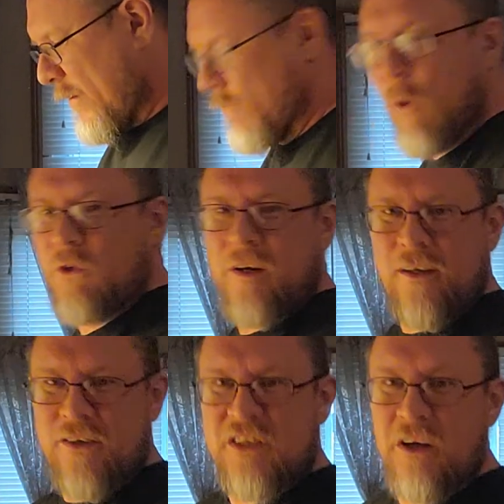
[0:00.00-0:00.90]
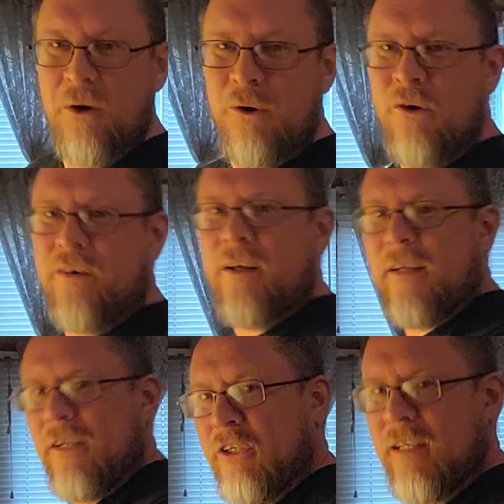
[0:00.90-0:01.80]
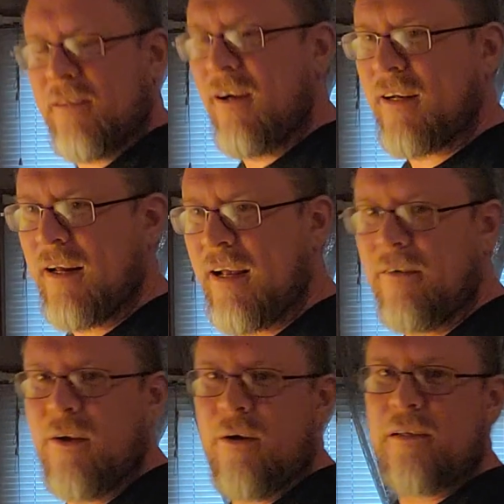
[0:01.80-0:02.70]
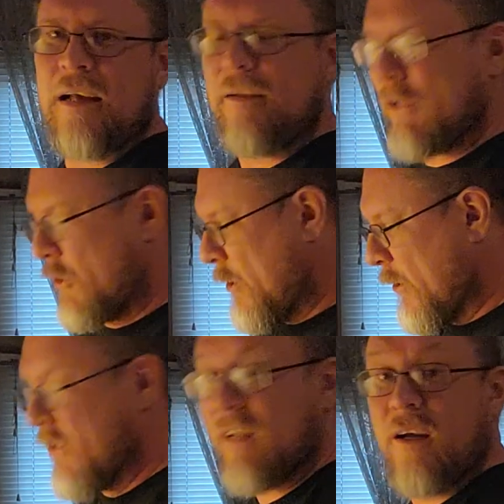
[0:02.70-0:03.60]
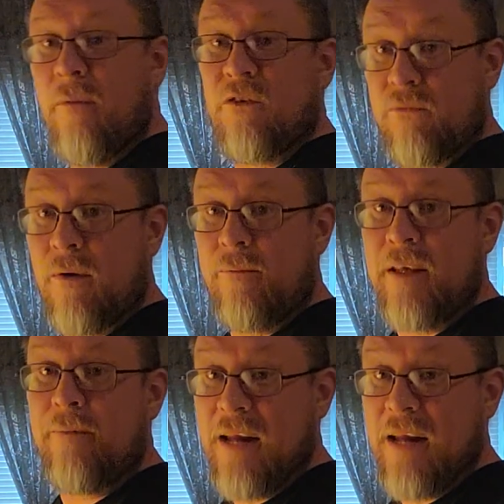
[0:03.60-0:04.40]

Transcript: roasted on the stove and all that shit's not gonna have, because I have the sugars that comes from them